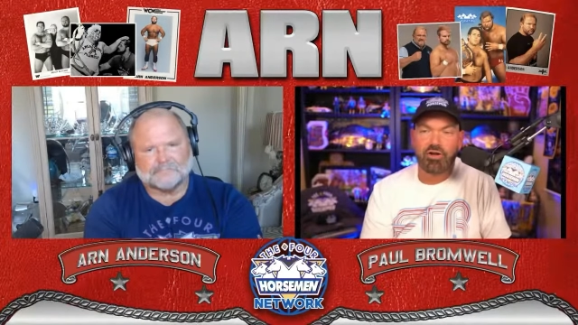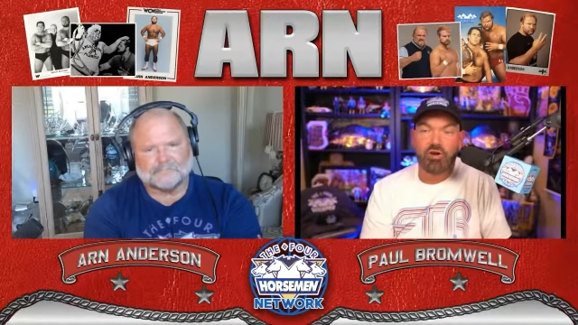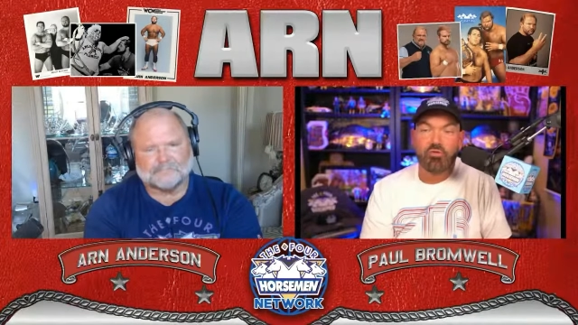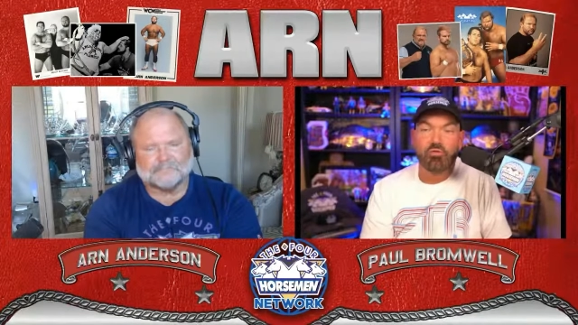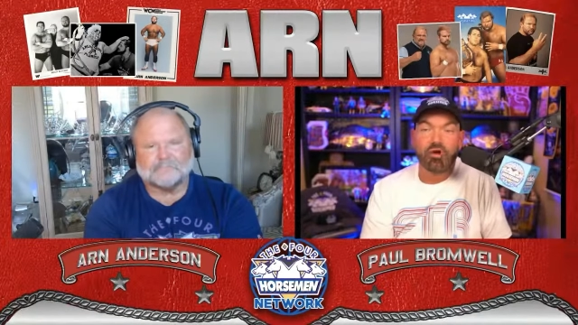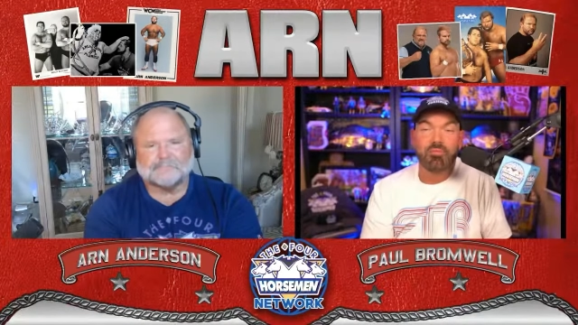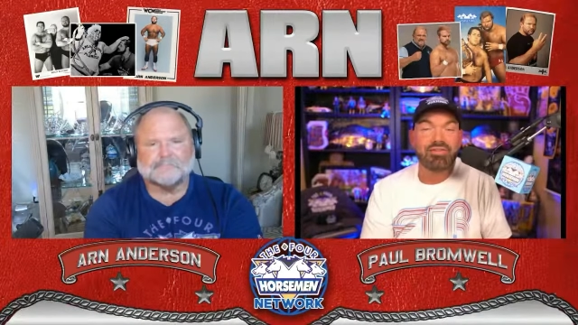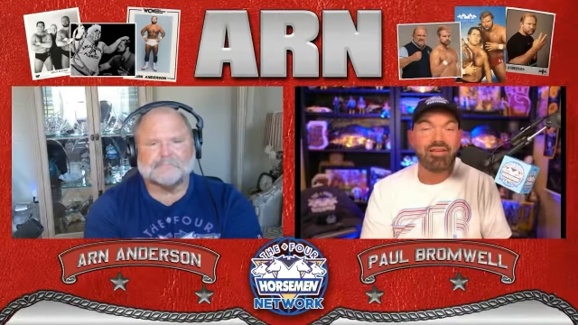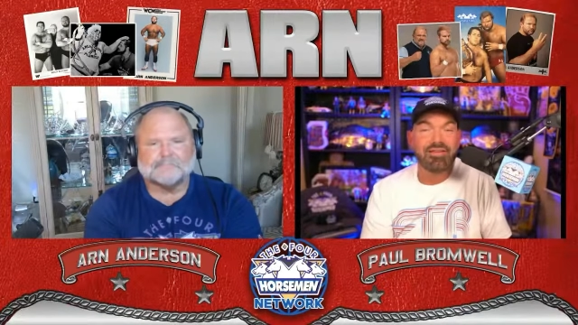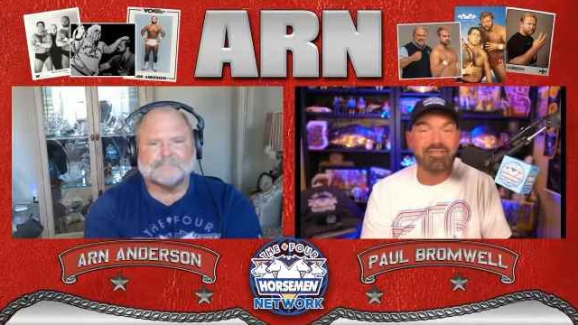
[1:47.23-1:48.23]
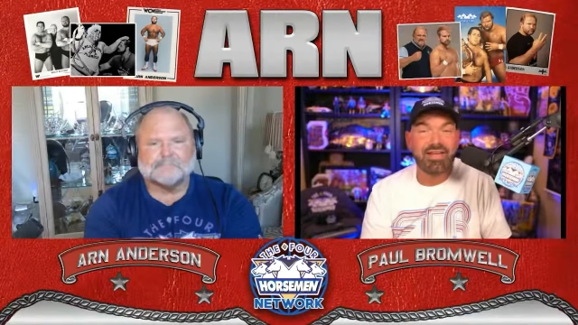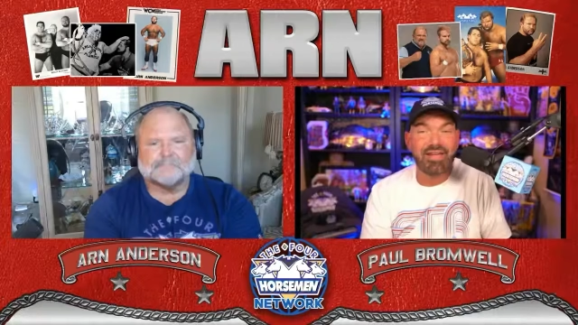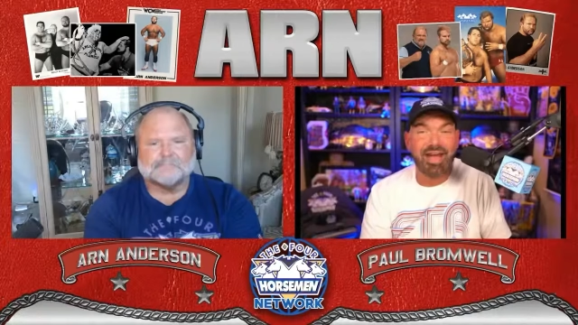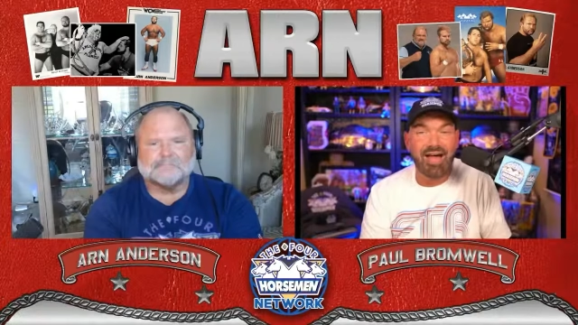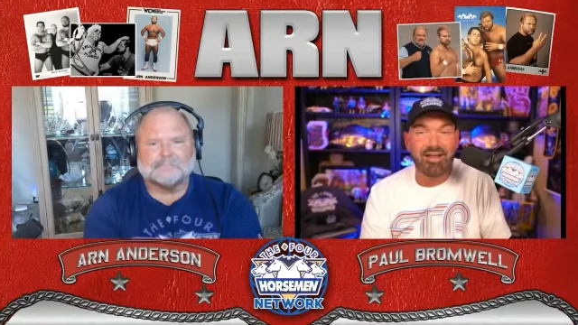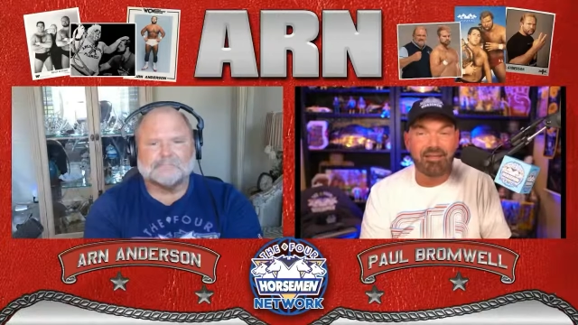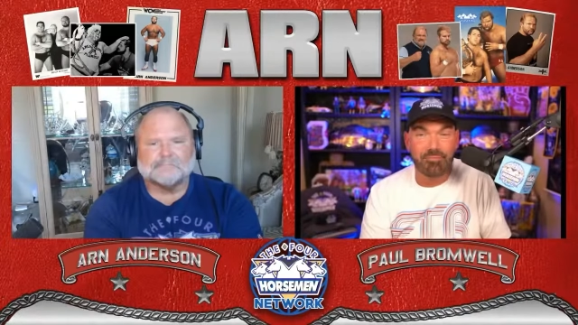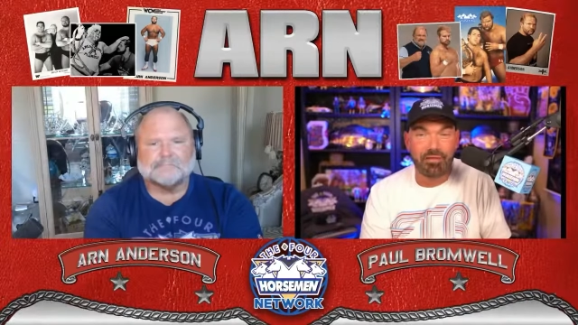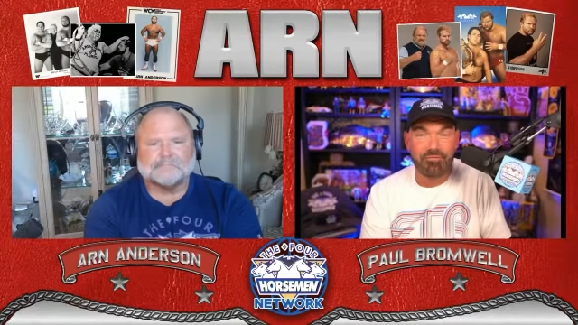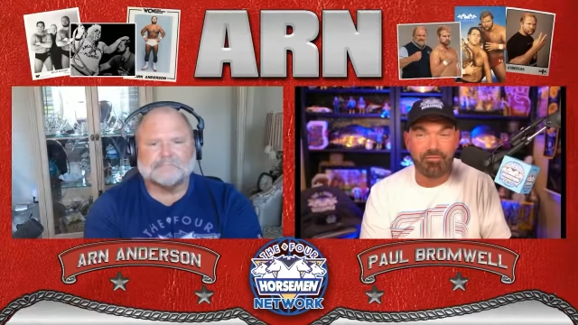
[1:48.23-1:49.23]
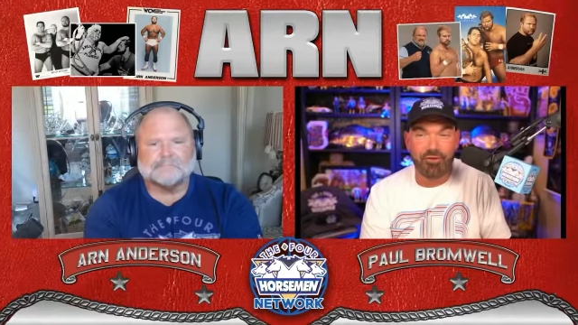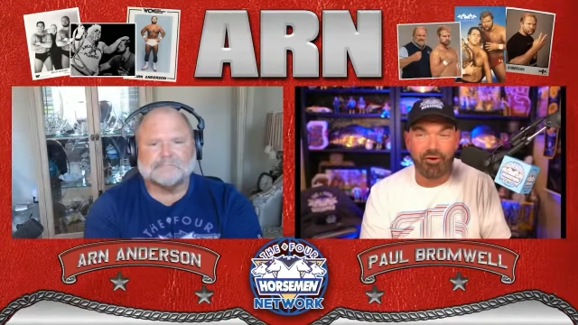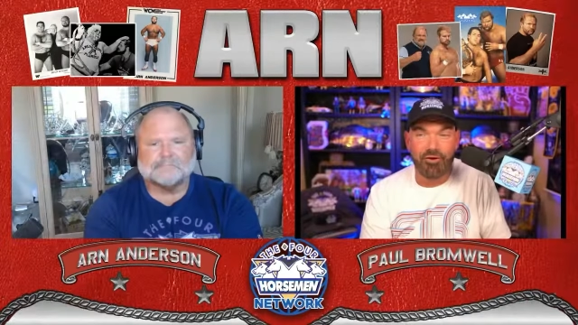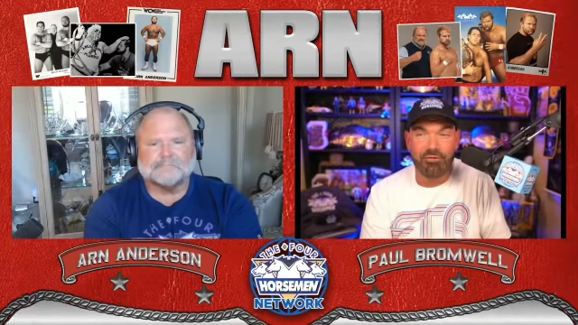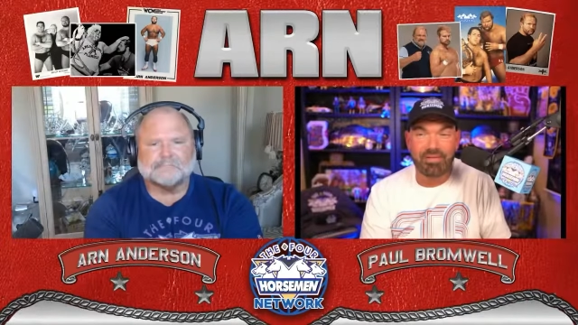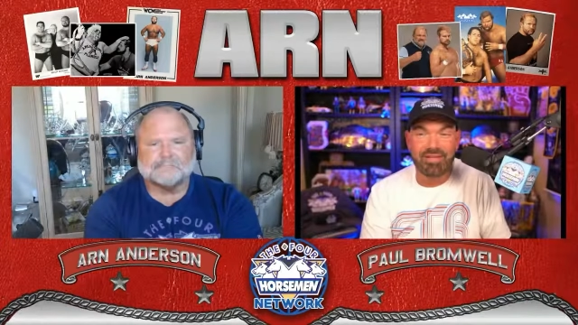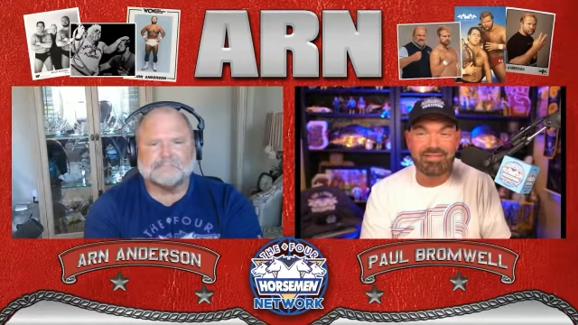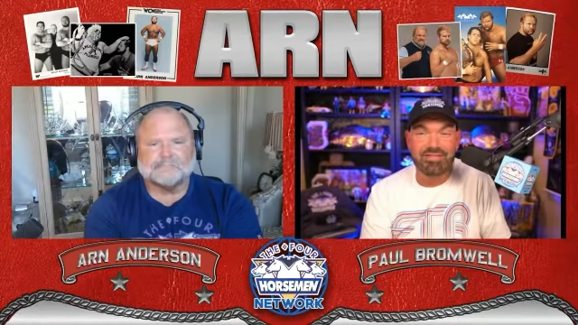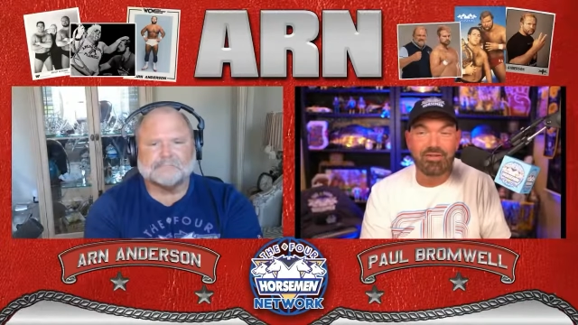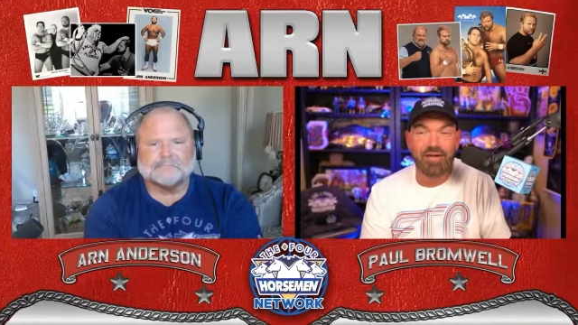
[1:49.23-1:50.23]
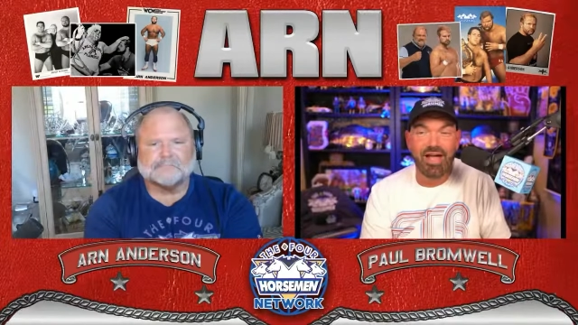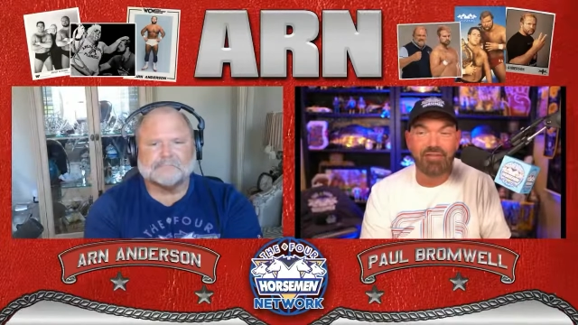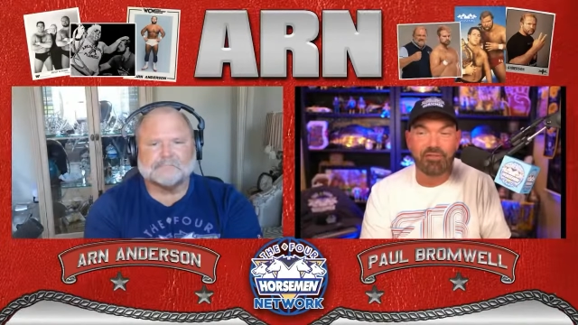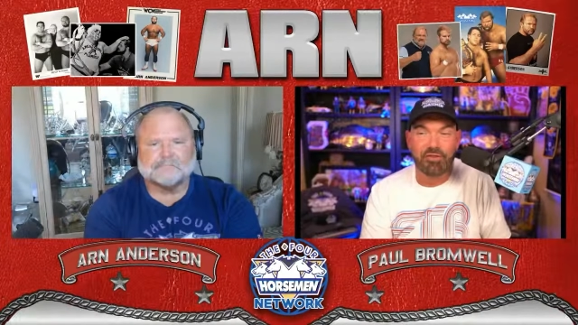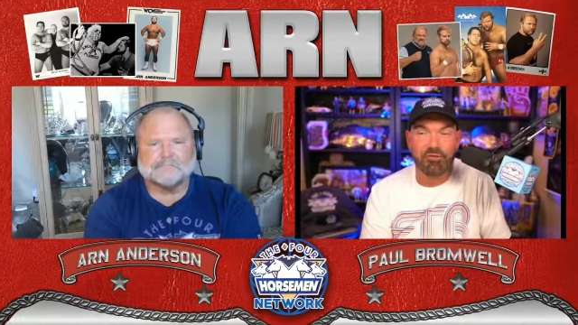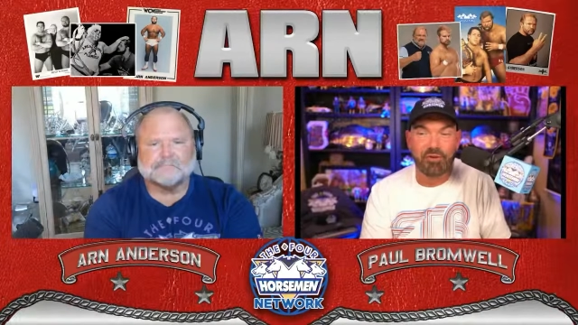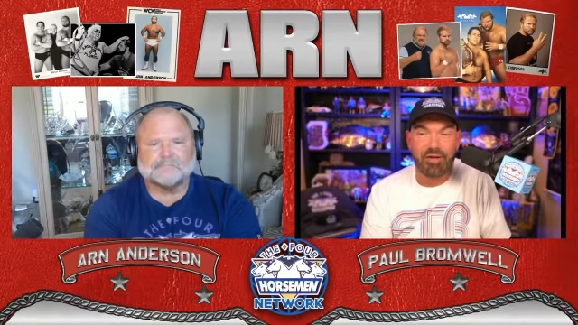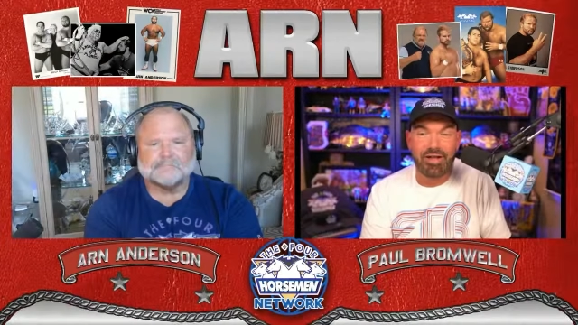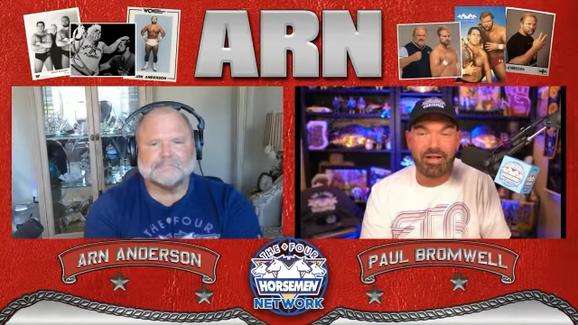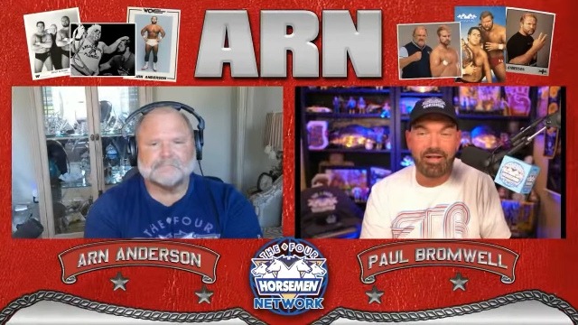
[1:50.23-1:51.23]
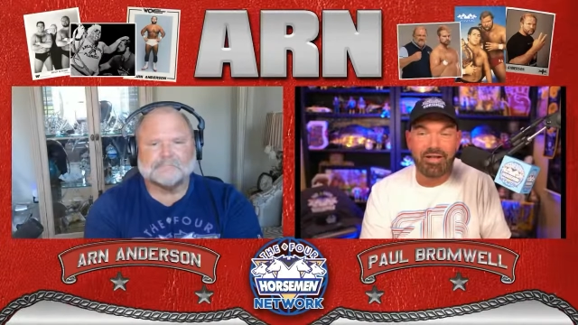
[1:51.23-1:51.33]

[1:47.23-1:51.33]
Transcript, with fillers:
Speaker 1: Roma does kick out of the pinfall, but they still count the three,